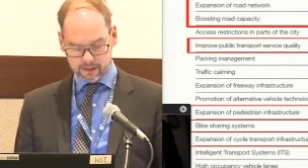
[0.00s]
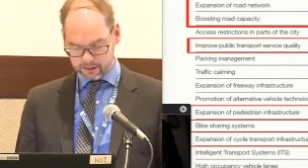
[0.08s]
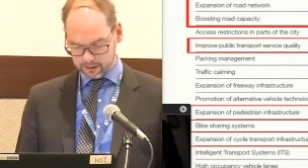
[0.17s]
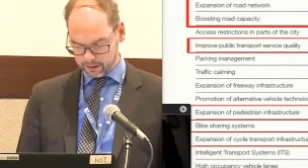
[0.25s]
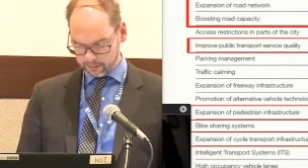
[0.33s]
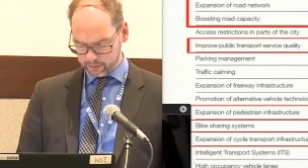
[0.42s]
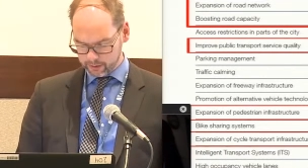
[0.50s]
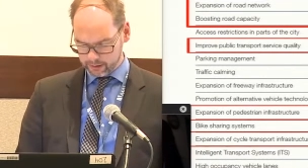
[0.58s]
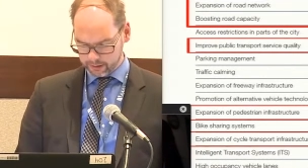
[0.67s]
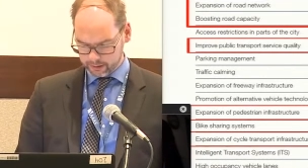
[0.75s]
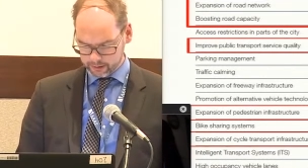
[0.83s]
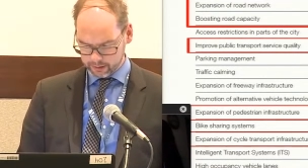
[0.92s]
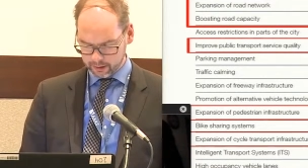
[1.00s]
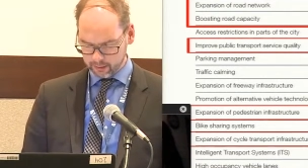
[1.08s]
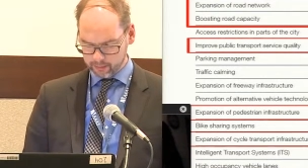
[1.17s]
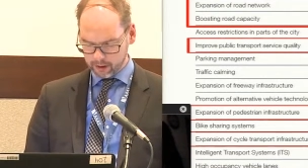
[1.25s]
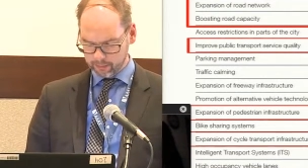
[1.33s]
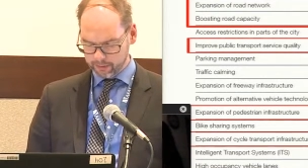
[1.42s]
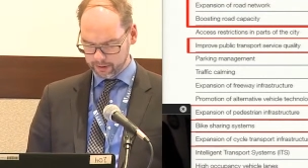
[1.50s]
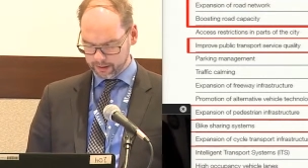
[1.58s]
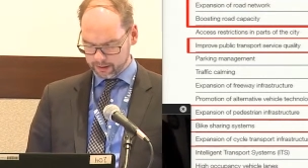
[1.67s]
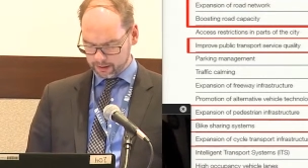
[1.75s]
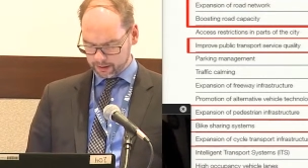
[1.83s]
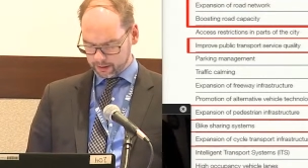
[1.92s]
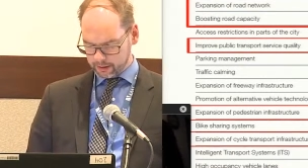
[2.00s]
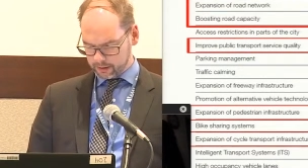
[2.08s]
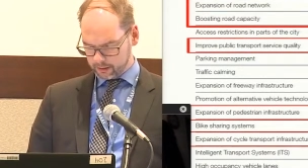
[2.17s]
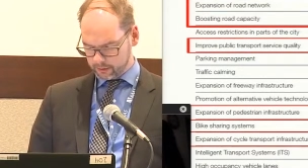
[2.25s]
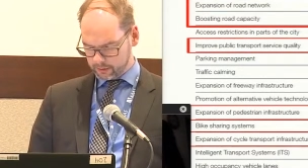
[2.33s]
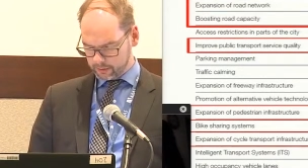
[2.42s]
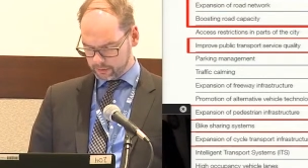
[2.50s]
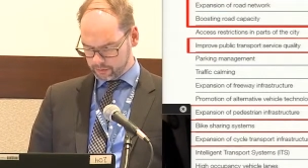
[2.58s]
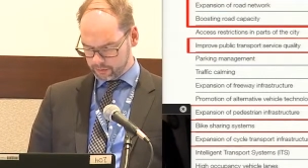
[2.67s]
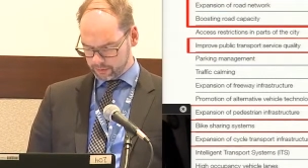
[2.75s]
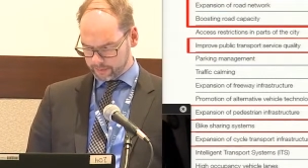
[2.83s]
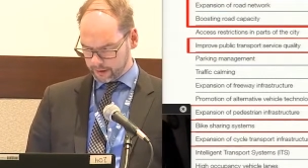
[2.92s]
that will come up to